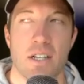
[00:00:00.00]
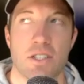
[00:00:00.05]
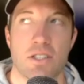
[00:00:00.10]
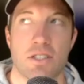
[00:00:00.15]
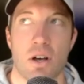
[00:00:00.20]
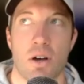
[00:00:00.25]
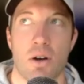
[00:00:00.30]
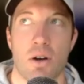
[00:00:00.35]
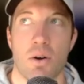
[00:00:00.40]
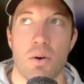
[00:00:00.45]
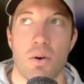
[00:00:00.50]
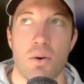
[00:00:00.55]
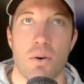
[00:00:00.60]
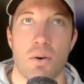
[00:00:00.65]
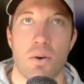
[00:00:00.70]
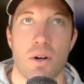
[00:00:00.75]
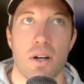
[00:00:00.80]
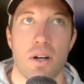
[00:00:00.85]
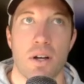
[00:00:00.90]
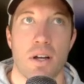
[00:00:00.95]
So
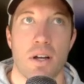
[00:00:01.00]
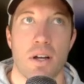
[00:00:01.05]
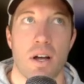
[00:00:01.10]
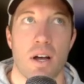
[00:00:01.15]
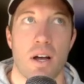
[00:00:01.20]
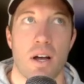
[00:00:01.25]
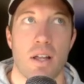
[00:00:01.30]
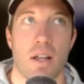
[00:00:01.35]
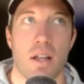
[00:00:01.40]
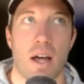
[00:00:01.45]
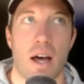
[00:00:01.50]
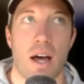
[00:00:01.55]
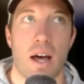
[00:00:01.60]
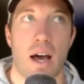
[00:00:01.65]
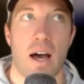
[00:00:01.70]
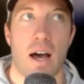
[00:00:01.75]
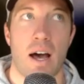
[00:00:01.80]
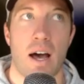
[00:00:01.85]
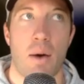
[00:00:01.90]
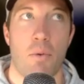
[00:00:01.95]

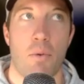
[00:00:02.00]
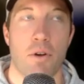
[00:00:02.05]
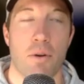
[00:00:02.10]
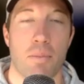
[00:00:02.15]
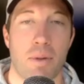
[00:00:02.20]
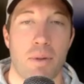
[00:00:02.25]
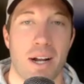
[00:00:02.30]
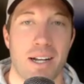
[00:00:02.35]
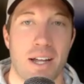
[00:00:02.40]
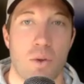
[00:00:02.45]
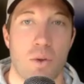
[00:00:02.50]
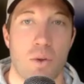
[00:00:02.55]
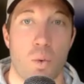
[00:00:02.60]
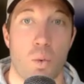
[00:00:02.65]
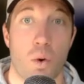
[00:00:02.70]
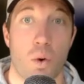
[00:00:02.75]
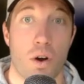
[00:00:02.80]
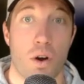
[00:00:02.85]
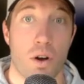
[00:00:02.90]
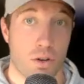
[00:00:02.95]
I want to break down the
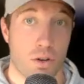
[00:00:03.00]
word